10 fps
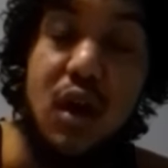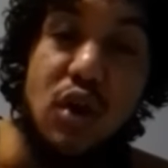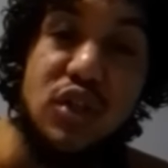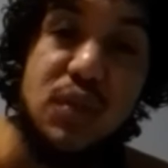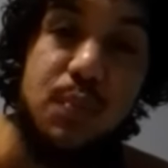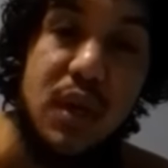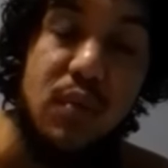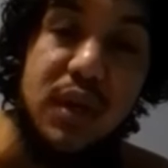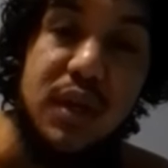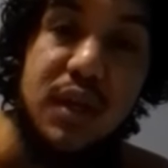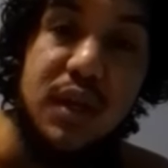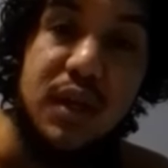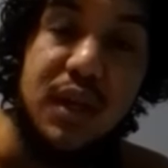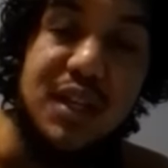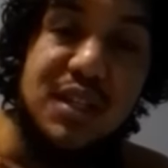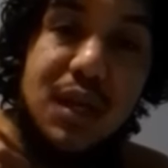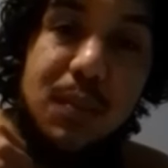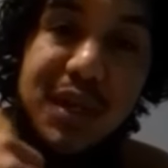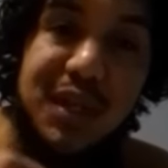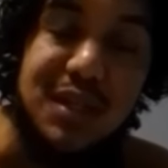Our spirit
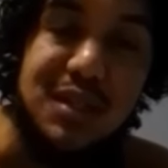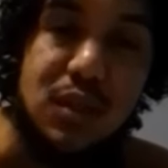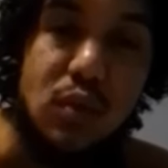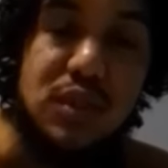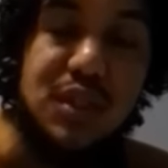intimidates those